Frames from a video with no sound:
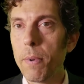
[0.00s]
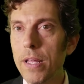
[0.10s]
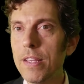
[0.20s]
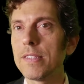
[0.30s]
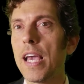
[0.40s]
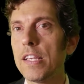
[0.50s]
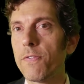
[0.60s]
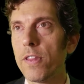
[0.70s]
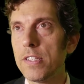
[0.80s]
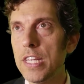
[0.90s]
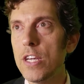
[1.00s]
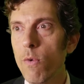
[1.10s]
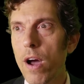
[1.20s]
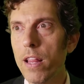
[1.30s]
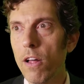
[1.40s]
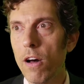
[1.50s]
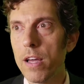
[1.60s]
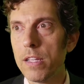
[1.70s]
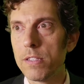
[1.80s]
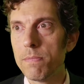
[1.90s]
But in this case, for the DUI law,
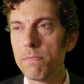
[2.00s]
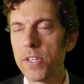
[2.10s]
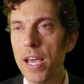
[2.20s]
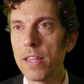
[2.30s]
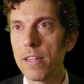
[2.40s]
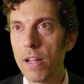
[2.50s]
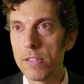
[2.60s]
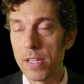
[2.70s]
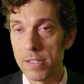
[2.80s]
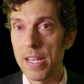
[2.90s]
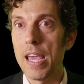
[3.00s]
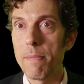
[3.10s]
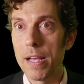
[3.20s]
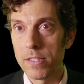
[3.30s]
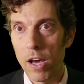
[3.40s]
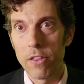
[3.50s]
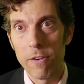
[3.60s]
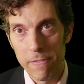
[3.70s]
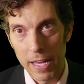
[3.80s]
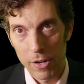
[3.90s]
it's saying that it's the same as
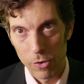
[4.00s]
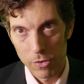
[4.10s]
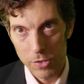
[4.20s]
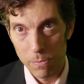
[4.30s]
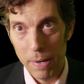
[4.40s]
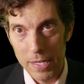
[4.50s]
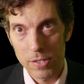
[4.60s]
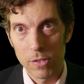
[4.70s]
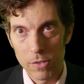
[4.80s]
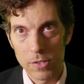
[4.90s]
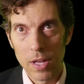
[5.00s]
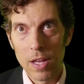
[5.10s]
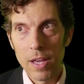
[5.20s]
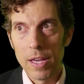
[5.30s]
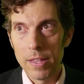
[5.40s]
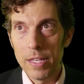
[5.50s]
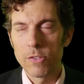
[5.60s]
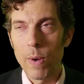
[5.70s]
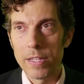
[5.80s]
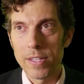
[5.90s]
other vehicles. So bicycles in
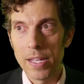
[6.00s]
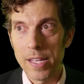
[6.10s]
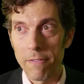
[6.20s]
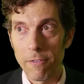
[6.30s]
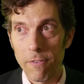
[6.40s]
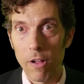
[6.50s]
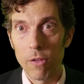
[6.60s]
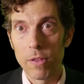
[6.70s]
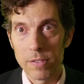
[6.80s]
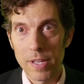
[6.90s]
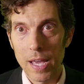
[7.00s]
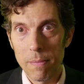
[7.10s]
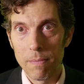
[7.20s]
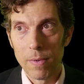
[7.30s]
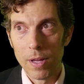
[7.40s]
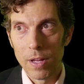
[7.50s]
these red states have to follow the same